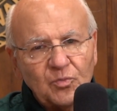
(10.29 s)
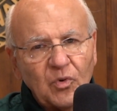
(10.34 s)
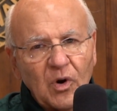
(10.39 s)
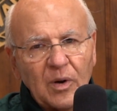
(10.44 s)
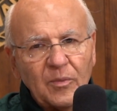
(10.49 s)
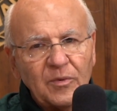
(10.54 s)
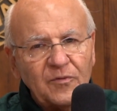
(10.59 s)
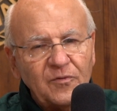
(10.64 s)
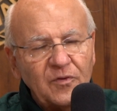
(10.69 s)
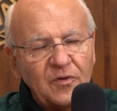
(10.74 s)

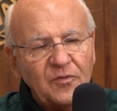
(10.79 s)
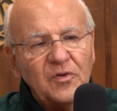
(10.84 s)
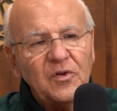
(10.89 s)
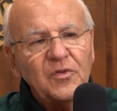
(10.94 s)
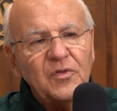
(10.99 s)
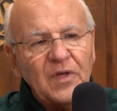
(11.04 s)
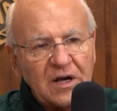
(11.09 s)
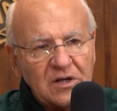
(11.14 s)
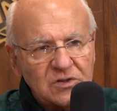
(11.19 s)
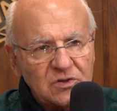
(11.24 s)
probably
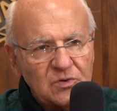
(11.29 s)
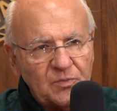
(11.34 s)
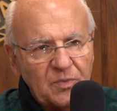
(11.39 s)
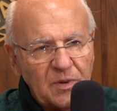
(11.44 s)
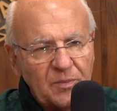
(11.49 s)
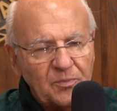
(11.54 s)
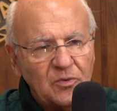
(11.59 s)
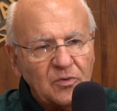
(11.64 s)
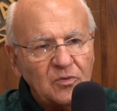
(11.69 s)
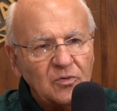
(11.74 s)
50,000
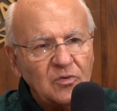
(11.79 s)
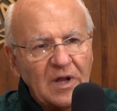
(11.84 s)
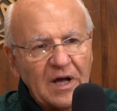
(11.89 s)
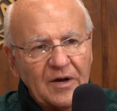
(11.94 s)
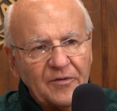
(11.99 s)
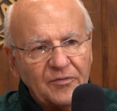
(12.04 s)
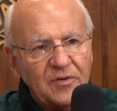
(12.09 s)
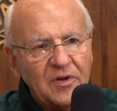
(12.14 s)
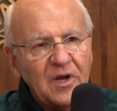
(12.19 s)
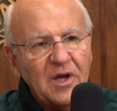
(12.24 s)
people
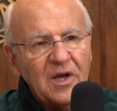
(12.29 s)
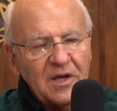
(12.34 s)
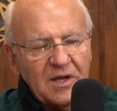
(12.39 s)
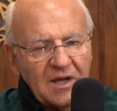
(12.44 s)
left.